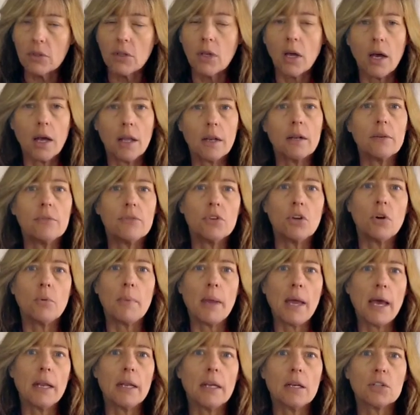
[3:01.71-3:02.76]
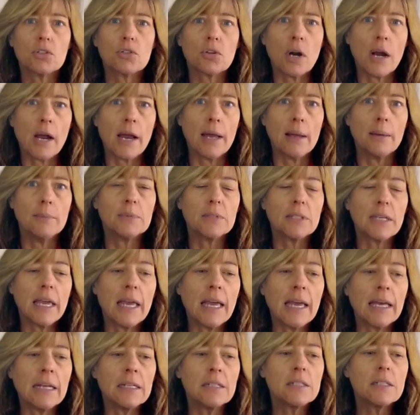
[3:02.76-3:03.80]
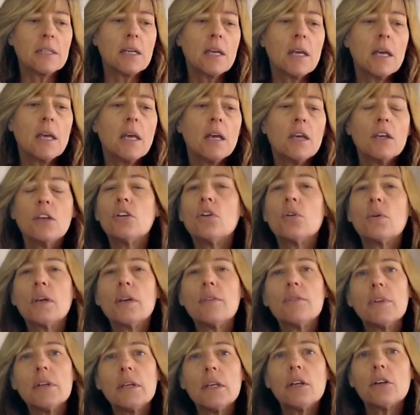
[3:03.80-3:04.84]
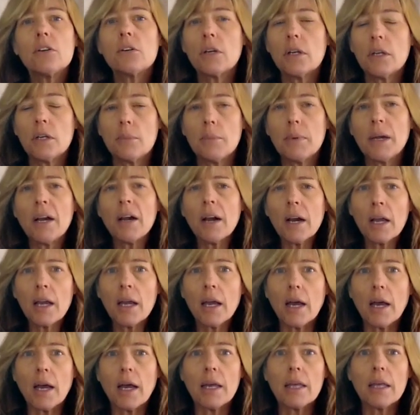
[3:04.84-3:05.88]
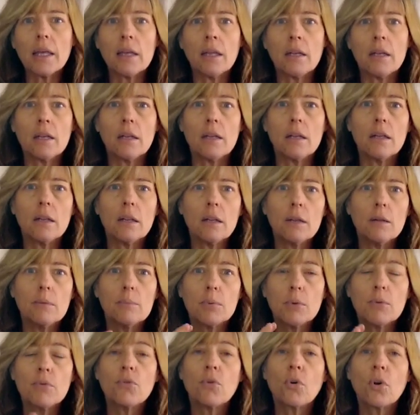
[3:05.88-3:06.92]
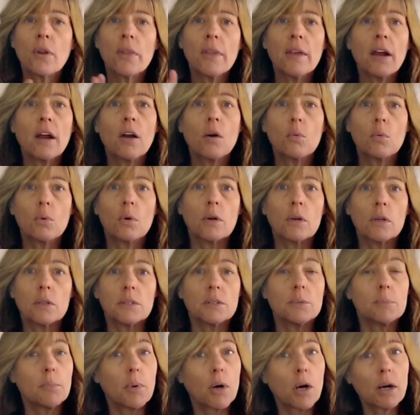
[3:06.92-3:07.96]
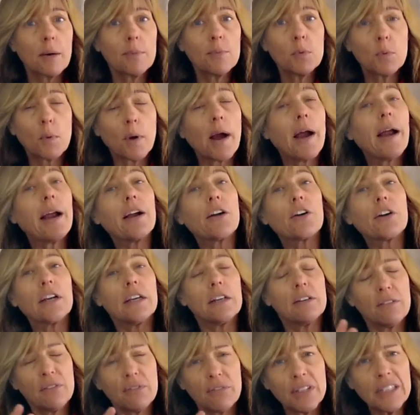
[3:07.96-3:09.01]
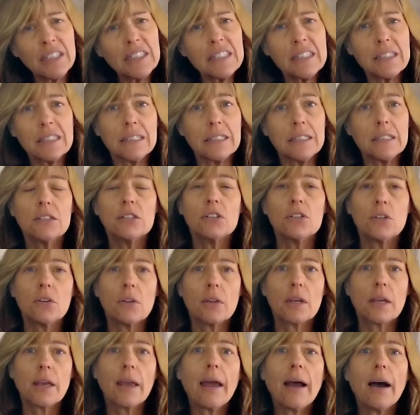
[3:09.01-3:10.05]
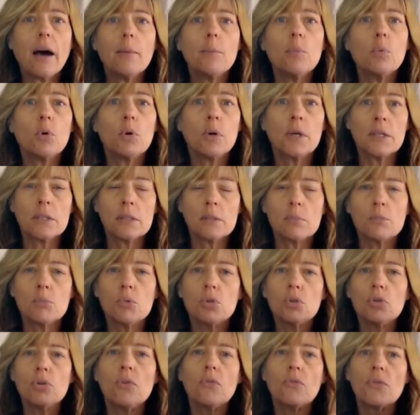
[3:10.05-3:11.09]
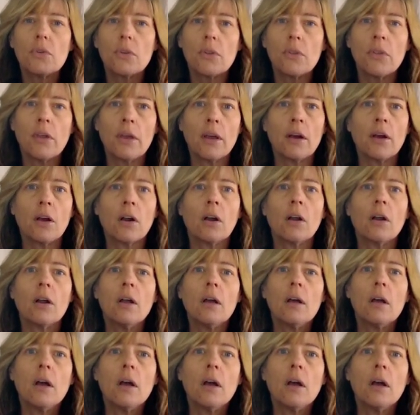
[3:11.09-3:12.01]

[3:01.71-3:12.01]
a lot of nomadic tribes, and you know, even here in America, in before there was barbed wire and fences, you know, the cowboys moved their